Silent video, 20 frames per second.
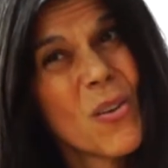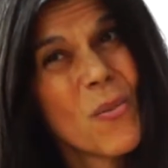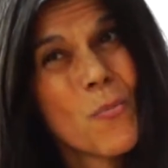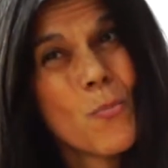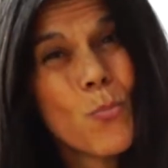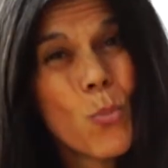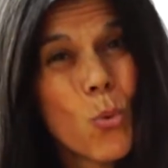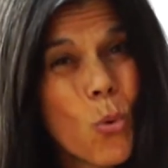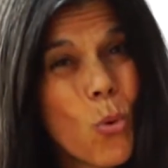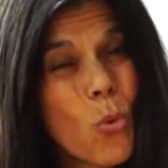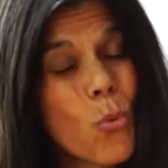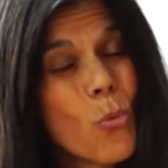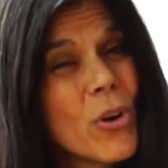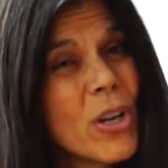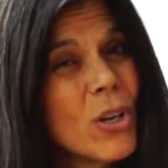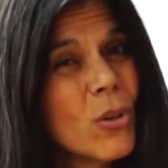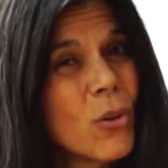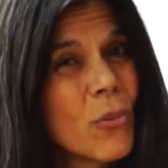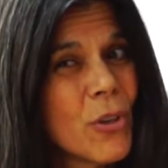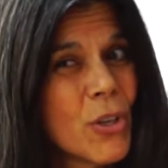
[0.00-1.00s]
more
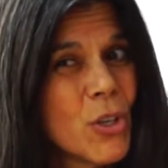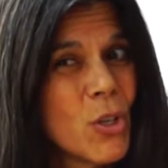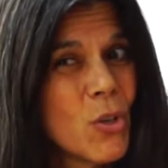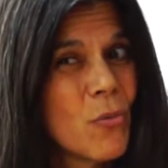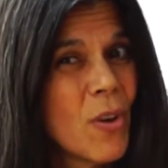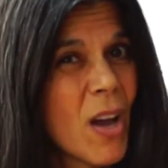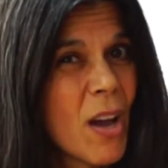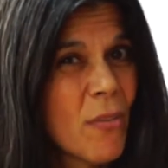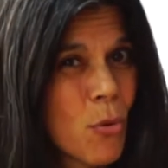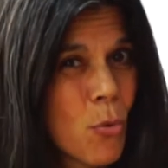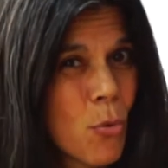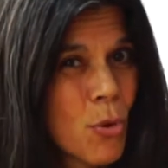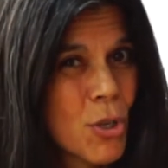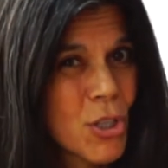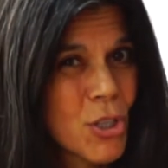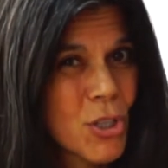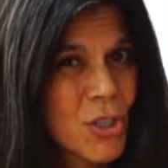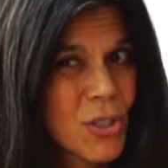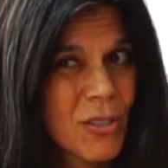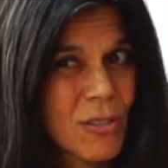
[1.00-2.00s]
real than you've ever
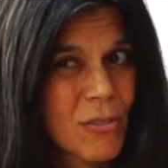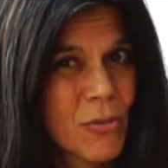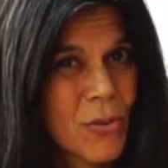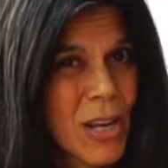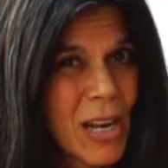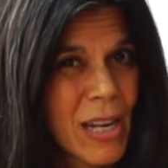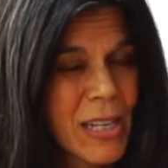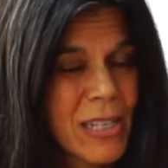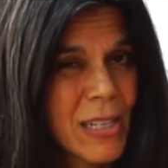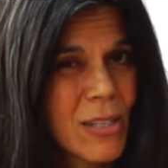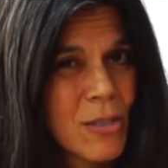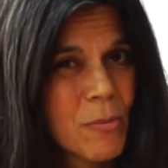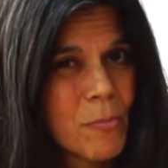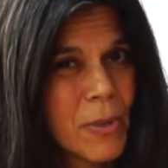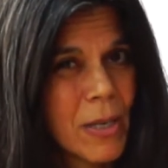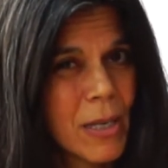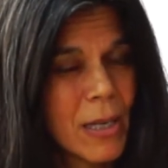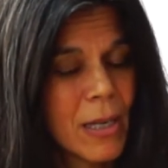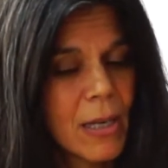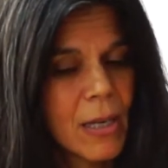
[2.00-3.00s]
wished reality to
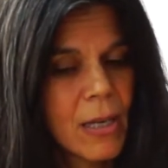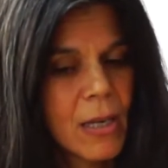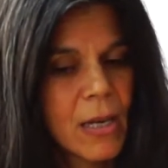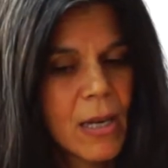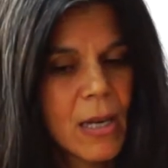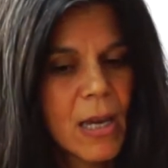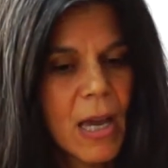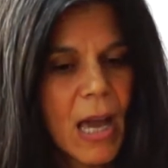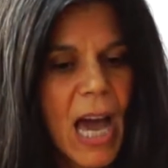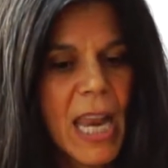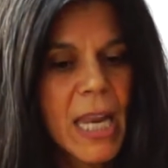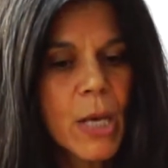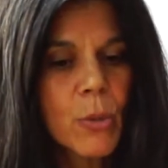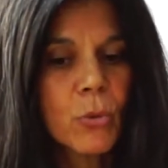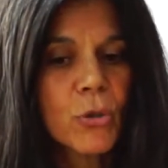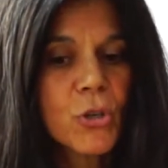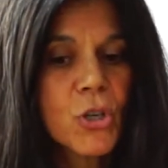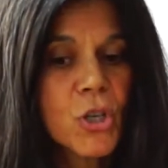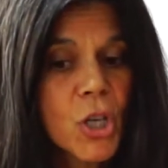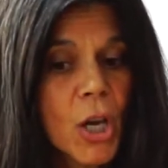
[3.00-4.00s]
be. And it will
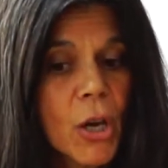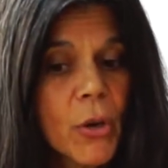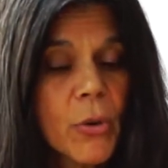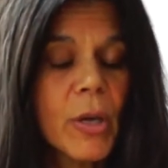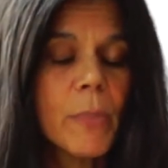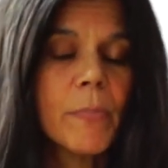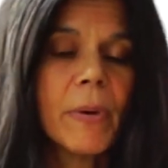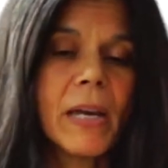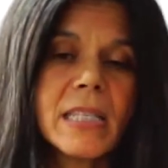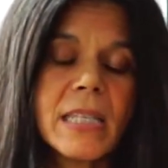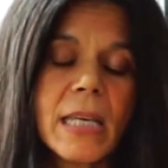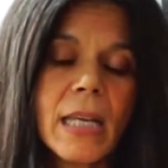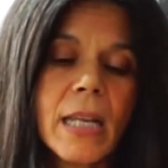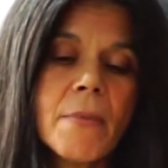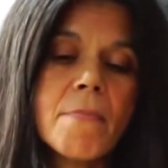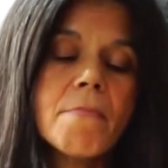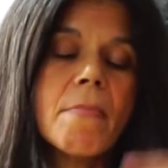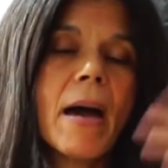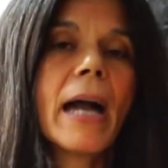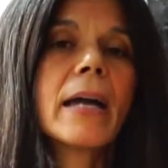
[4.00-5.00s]
show you, it basically
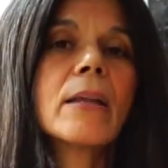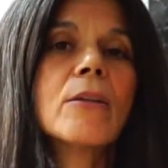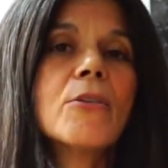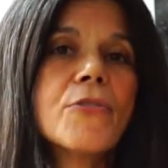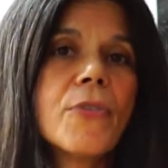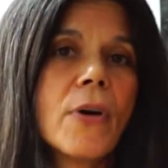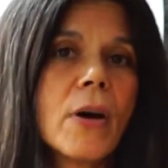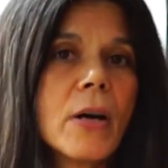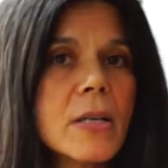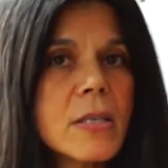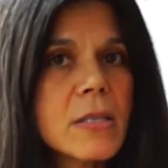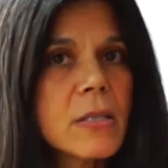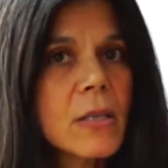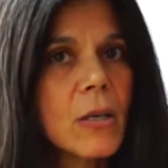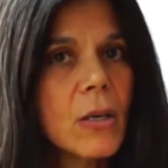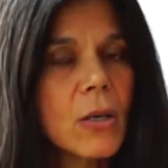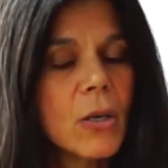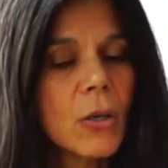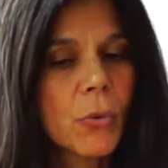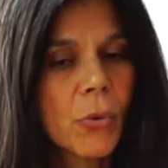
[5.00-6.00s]
magnifies
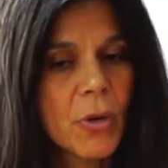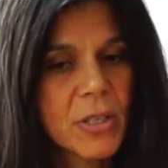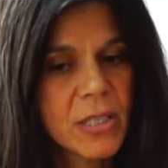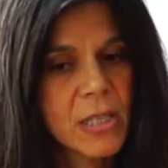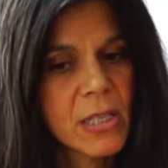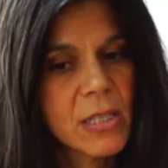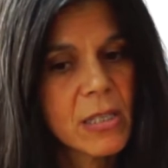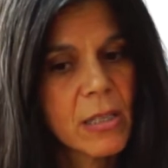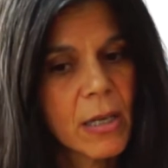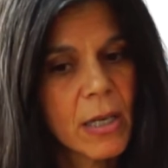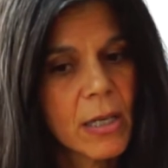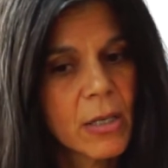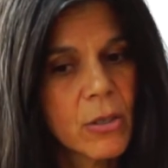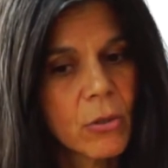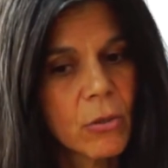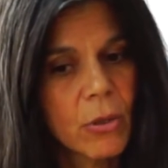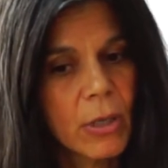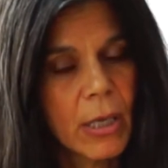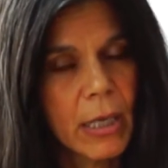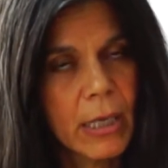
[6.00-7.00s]
what's inside your
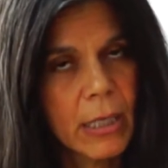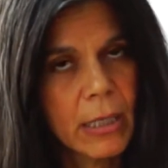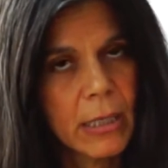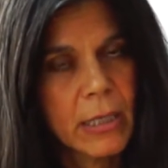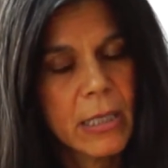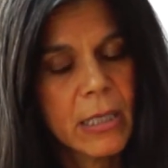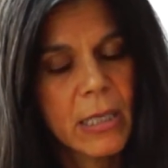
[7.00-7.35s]
head.